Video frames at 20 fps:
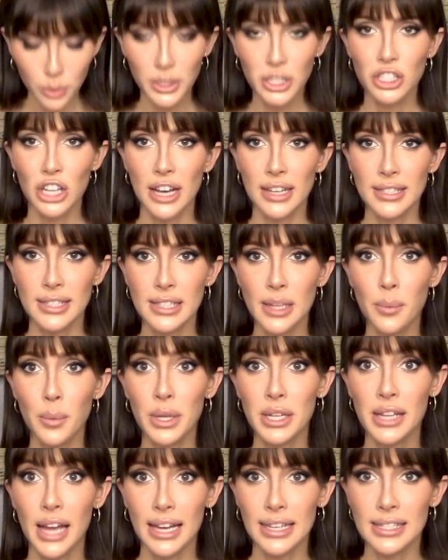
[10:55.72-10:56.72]
reject
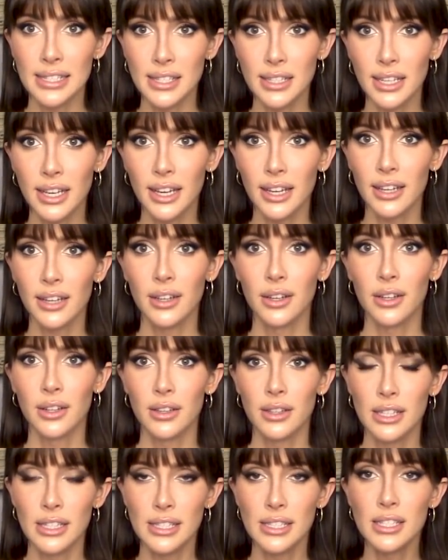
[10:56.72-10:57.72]
someone nicely?
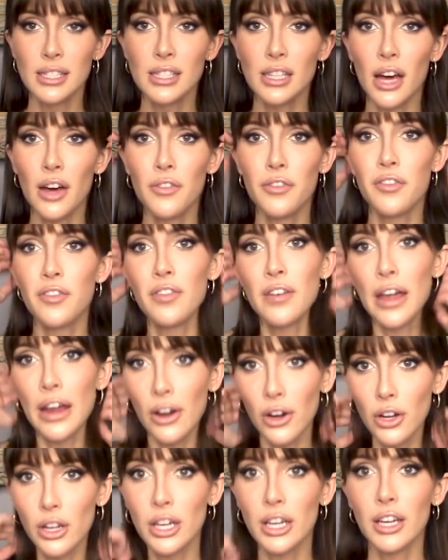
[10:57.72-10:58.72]
This is a
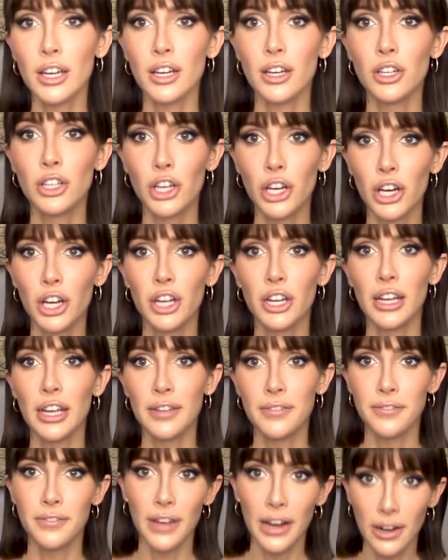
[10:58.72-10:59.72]
very good
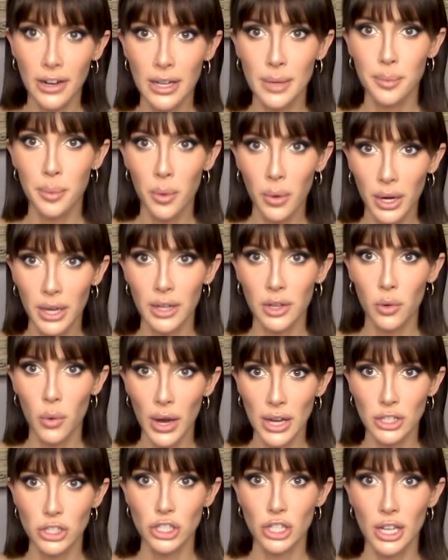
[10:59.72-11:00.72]
and very important
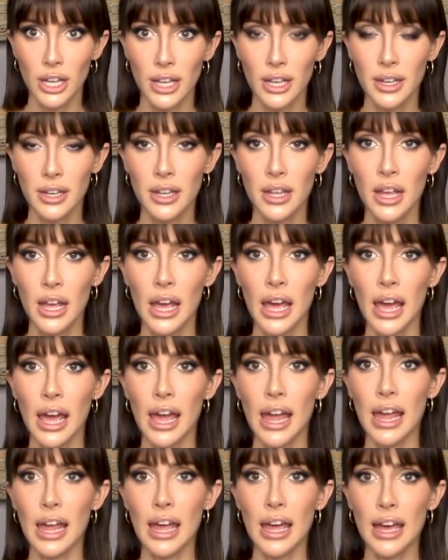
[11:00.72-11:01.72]
question.
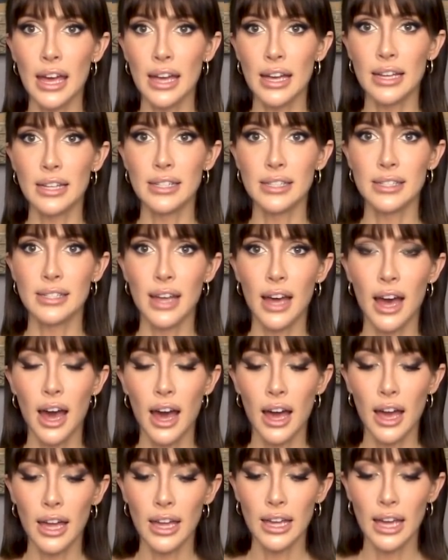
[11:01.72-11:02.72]
And
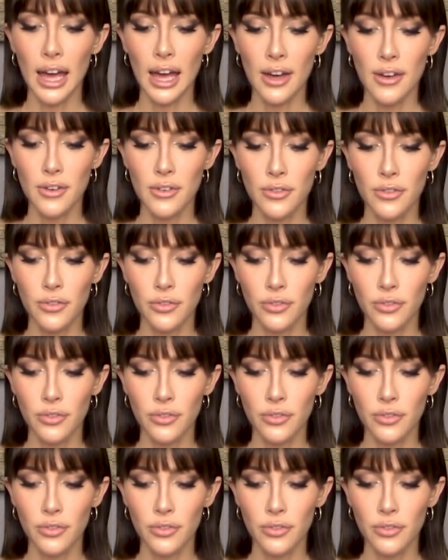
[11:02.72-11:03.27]
I have